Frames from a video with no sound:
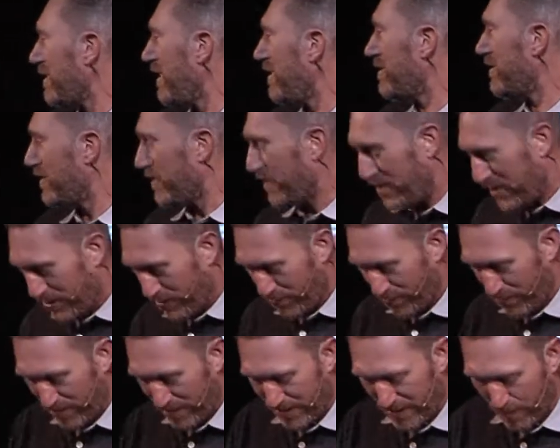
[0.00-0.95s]

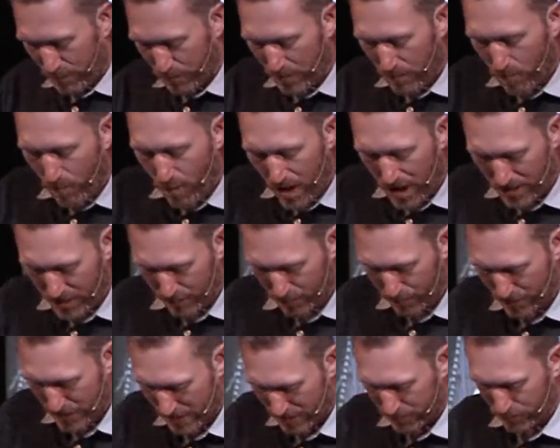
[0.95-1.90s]
insecurity that we walk
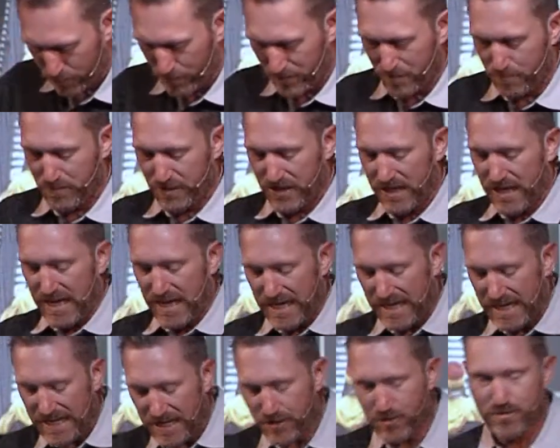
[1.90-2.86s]
around with. But
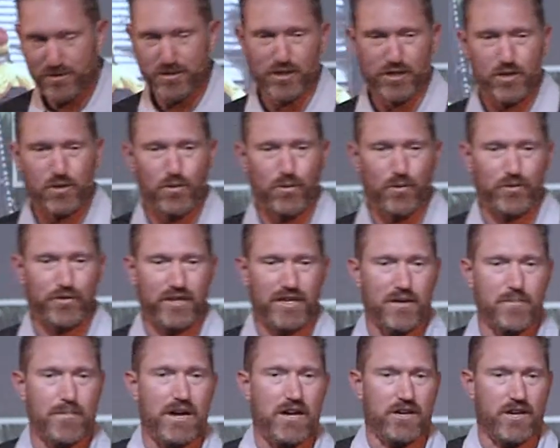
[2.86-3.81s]
here's the cool
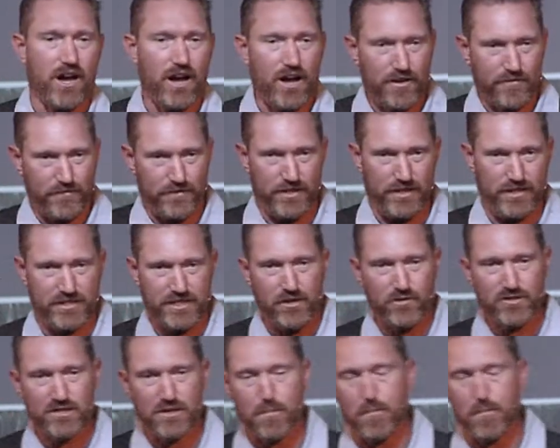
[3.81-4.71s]
thing about confidence. Here's